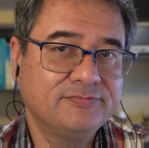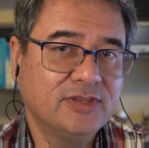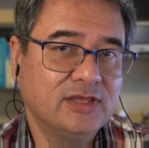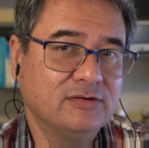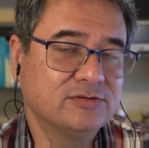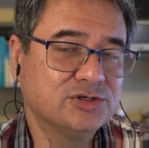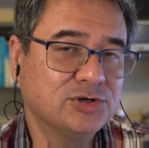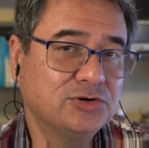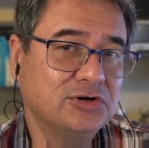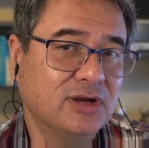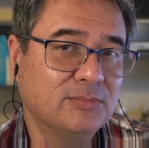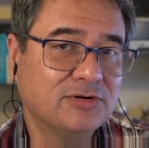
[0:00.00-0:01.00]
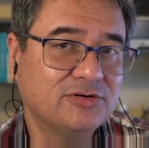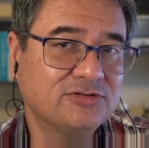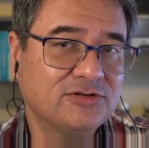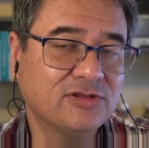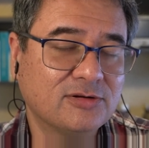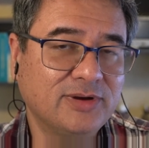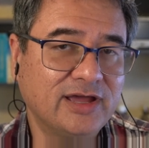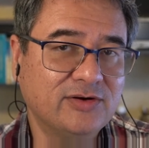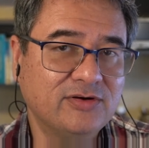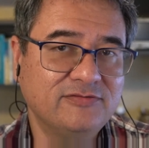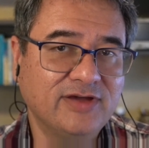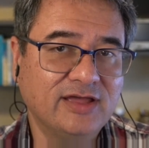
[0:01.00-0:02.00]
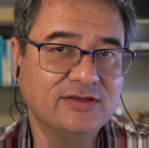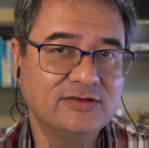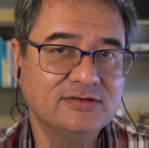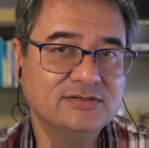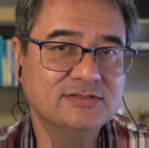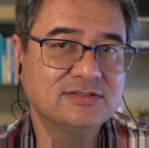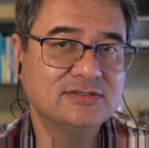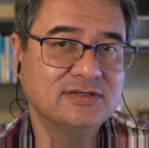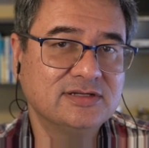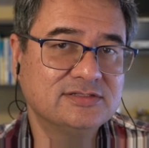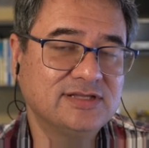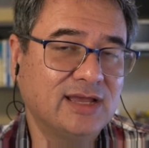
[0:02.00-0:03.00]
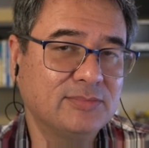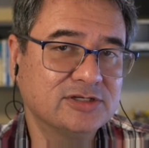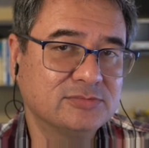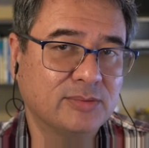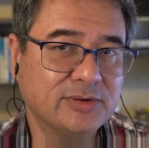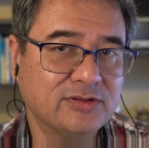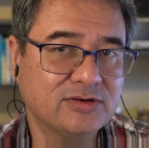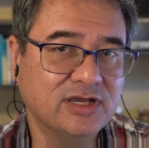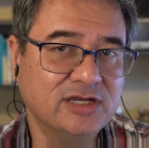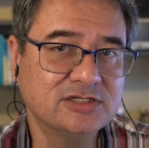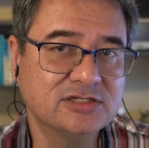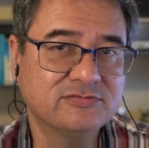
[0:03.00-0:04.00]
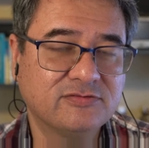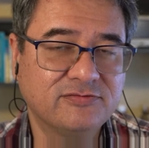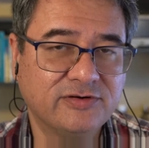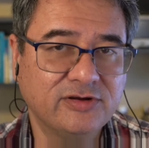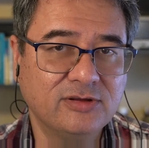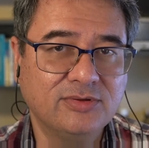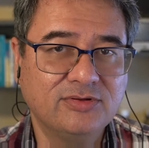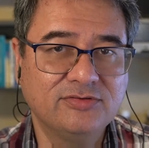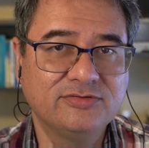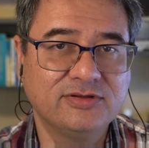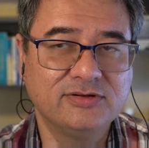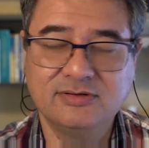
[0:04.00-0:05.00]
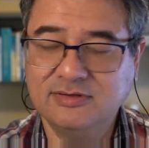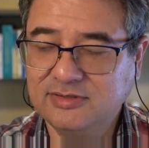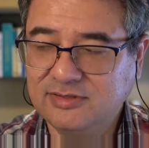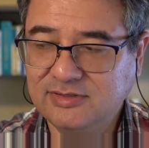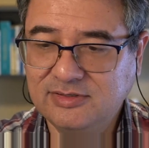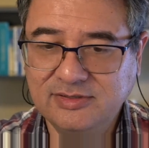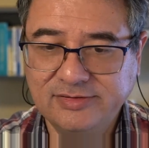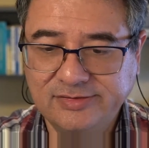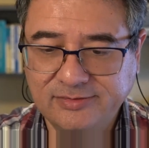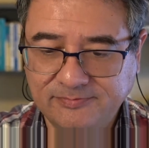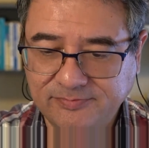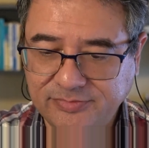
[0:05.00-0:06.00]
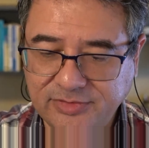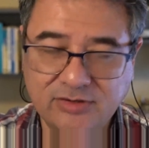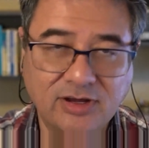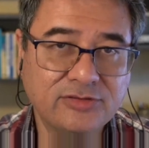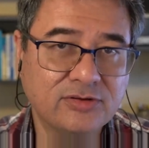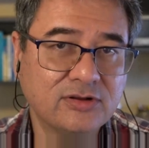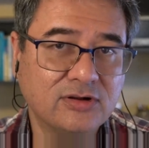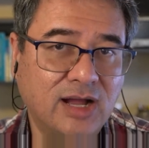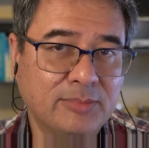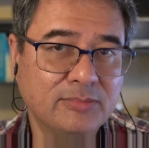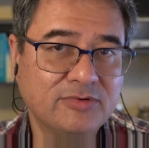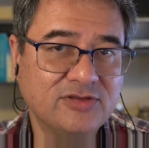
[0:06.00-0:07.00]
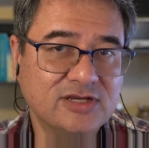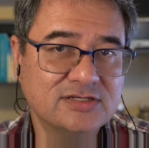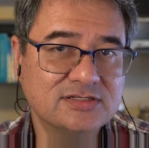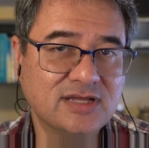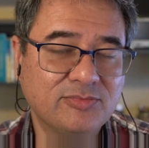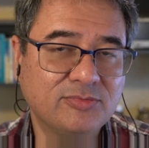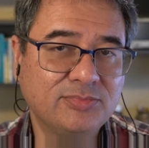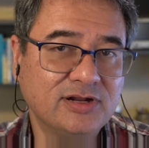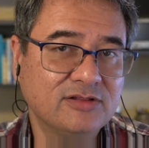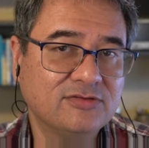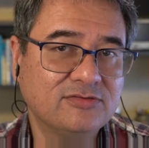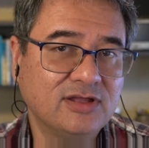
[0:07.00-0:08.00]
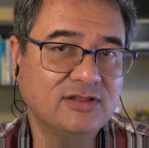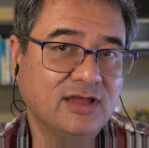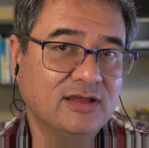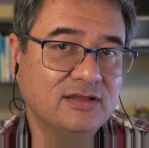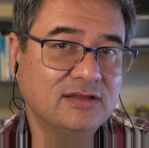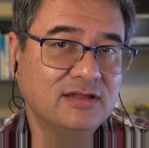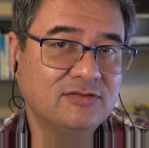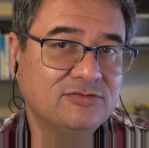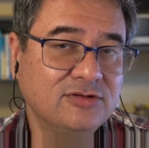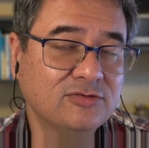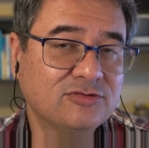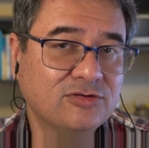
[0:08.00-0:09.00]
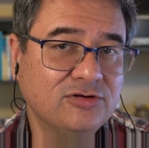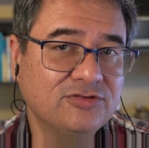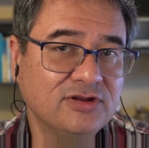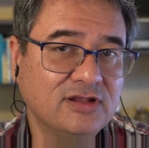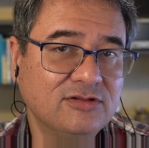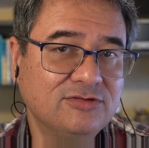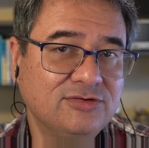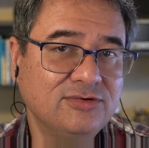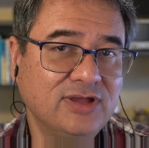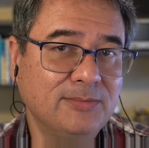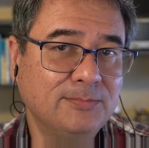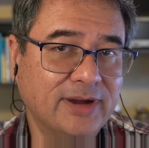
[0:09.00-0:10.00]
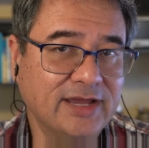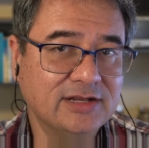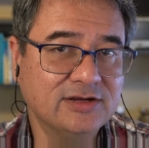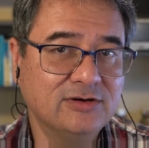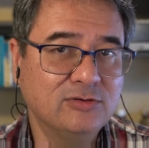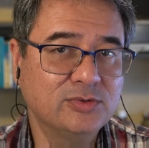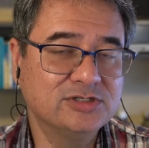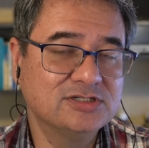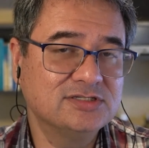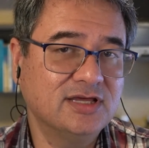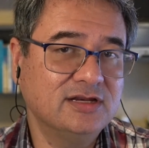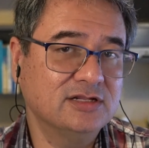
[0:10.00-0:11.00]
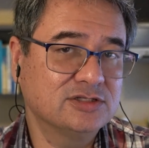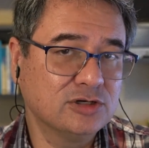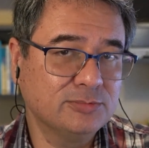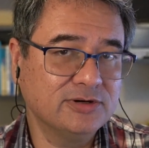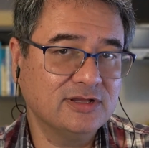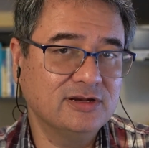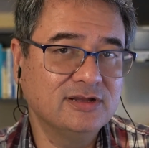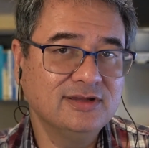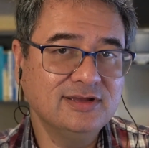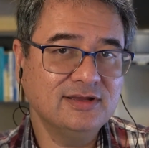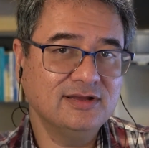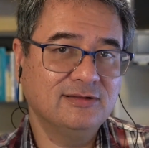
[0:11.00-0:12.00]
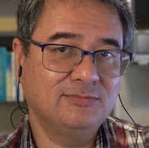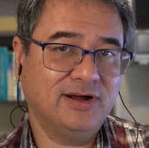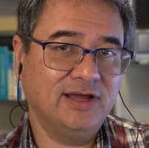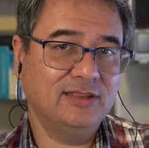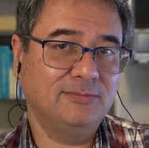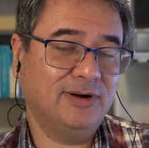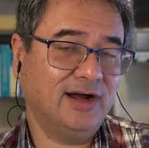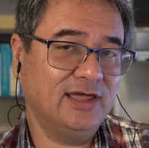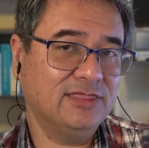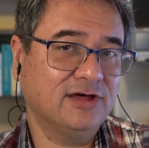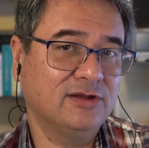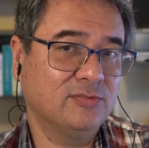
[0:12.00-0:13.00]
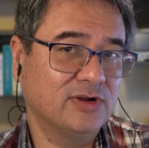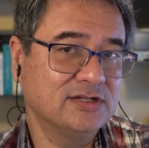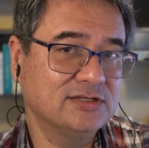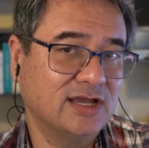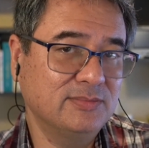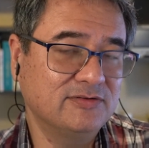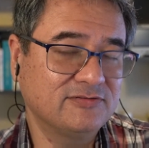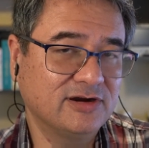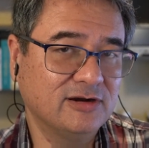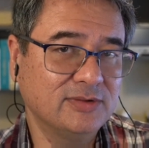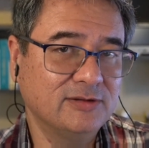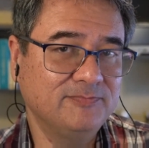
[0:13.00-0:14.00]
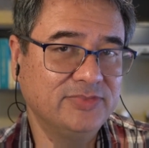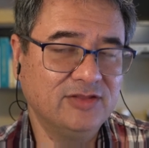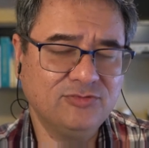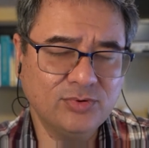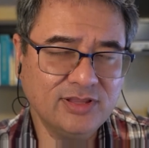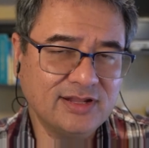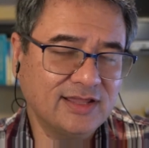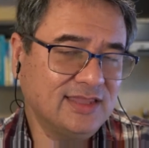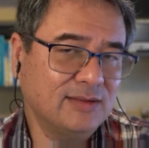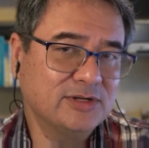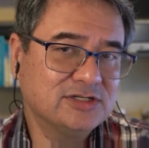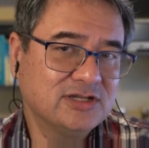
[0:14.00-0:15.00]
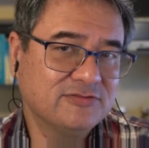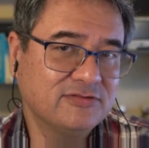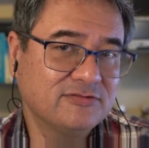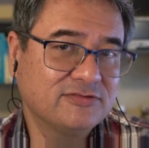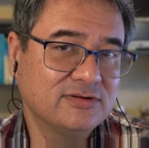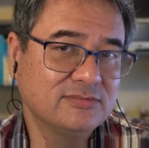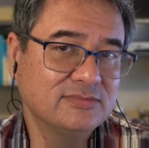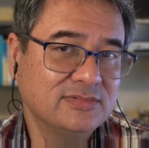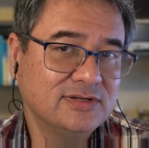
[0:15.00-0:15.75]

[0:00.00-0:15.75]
you know, turn numbers into their binary values and establish memory locations for variables and, you know, other little optimization steps. But it still turns it into a bytecode, which is then interpreted by the Python runtime environment. It's really not that much different from